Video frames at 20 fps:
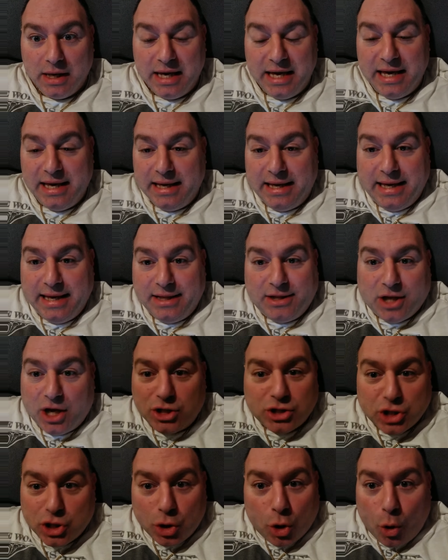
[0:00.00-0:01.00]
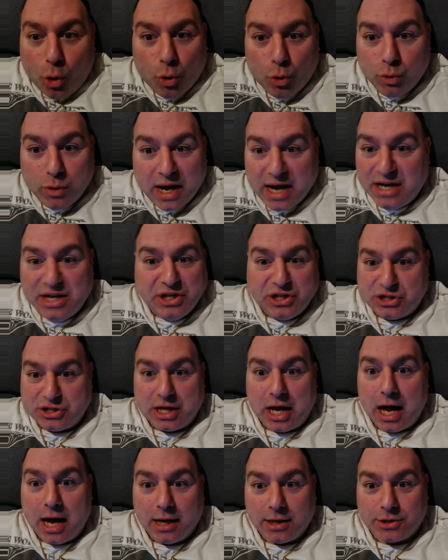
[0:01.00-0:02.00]
He doesn't own any
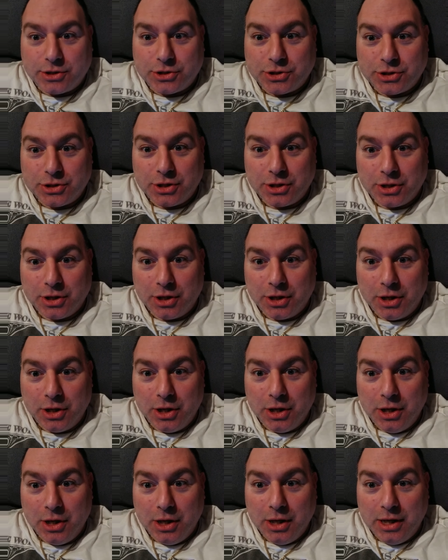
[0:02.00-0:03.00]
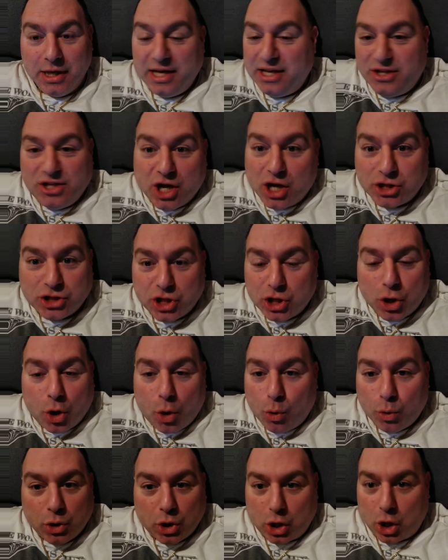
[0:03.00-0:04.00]
stocks. He doesn't
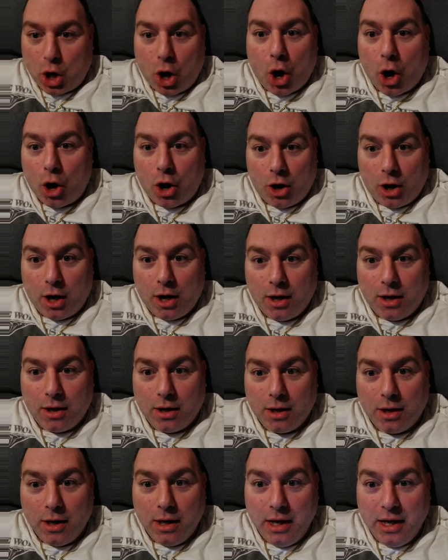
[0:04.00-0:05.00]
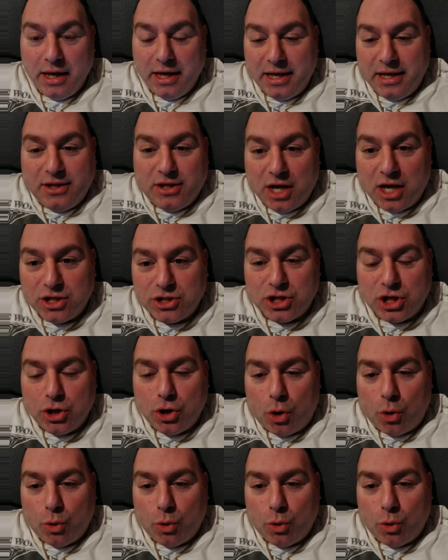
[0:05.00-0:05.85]
own a car. He doesn't